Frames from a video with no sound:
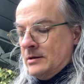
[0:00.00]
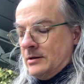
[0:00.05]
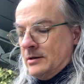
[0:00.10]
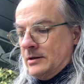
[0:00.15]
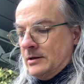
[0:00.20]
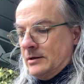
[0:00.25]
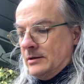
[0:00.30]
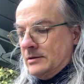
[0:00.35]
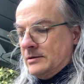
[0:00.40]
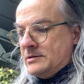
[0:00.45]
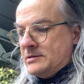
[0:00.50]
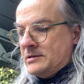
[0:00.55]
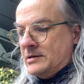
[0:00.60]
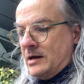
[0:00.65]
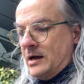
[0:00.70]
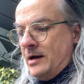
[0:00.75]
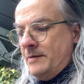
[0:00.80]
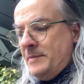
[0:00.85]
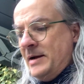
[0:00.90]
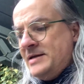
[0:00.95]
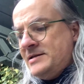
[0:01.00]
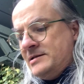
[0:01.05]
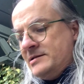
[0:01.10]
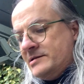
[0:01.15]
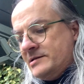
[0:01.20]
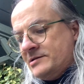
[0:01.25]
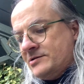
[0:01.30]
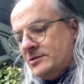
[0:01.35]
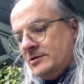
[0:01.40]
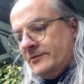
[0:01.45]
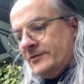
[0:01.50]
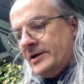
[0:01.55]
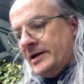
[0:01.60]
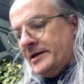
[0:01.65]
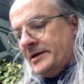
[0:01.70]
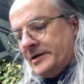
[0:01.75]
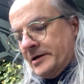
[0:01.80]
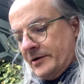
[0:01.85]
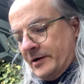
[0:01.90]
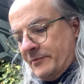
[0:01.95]
but, uh, and mazes are sort of like
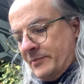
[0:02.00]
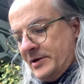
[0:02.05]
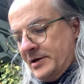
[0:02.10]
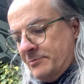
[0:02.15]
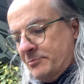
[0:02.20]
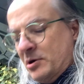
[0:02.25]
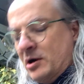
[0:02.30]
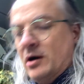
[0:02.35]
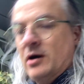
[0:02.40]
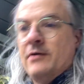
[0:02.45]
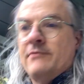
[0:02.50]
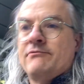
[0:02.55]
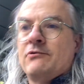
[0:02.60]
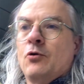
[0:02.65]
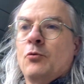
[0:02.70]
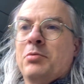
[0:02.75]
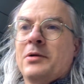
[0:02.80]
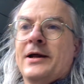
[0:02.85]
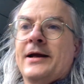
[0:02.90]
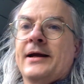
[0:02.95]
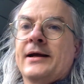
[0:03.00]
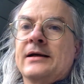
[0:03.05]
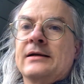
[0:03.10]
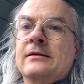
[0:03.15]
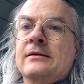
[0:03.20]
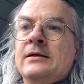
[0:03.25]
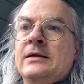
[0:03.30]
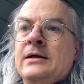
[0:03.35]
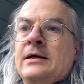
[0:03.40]
you know been part of role playing and.